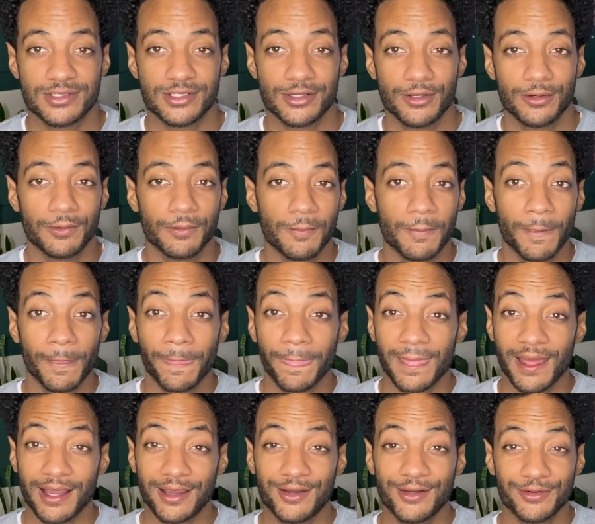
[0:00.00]
So
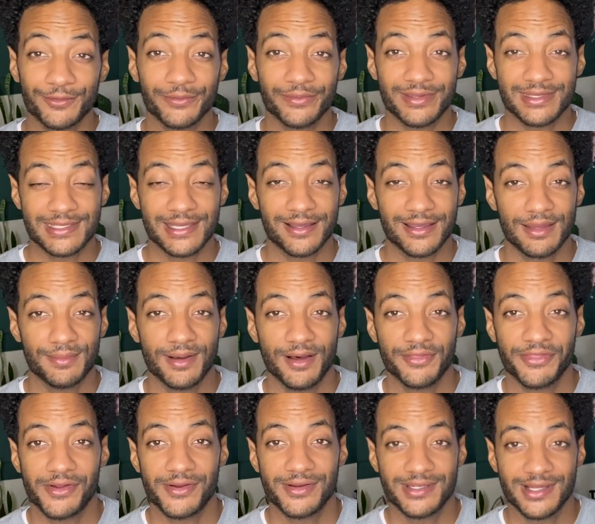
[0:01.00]
I couldn't really tell you
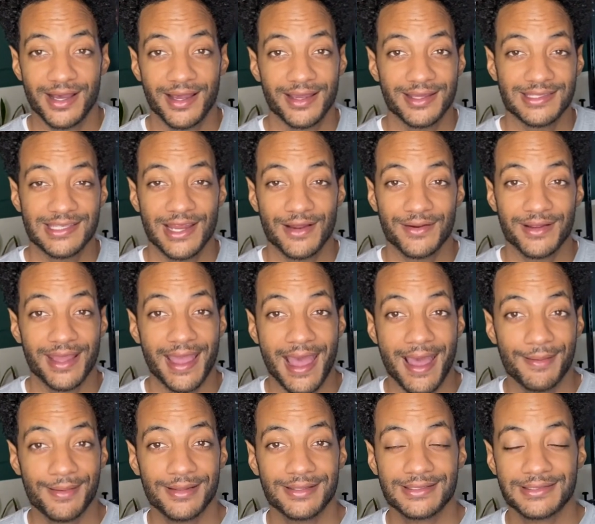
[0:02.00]
about their dietary
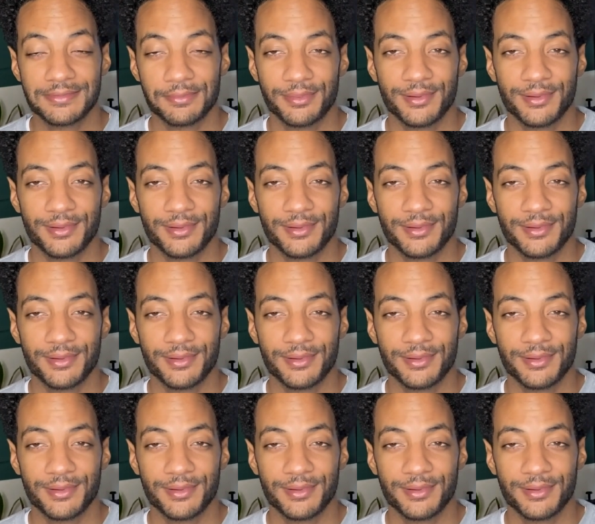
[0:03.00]
habits,